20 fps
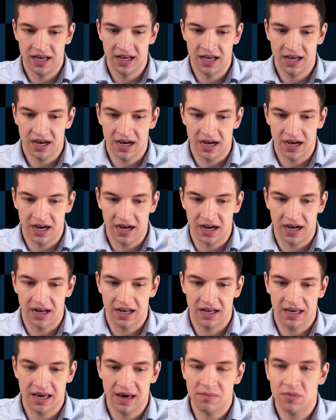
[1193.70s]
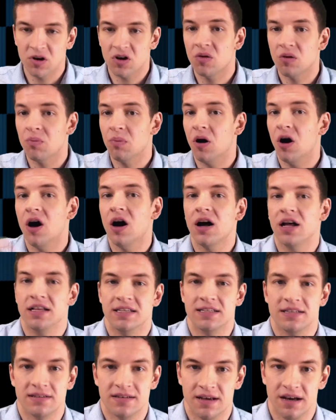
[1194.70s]
Chemical
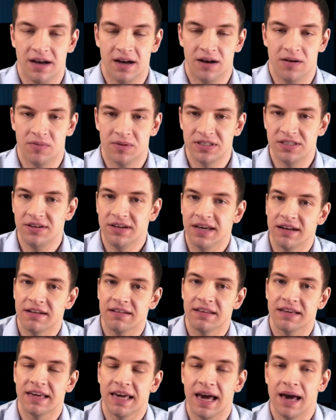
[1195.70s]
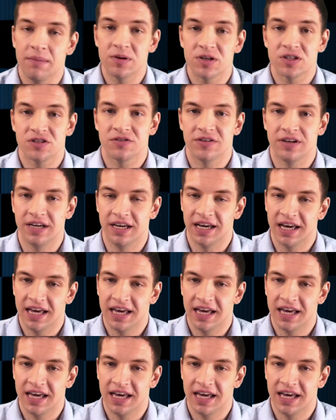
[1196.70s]
bonds, once you get into chemistry,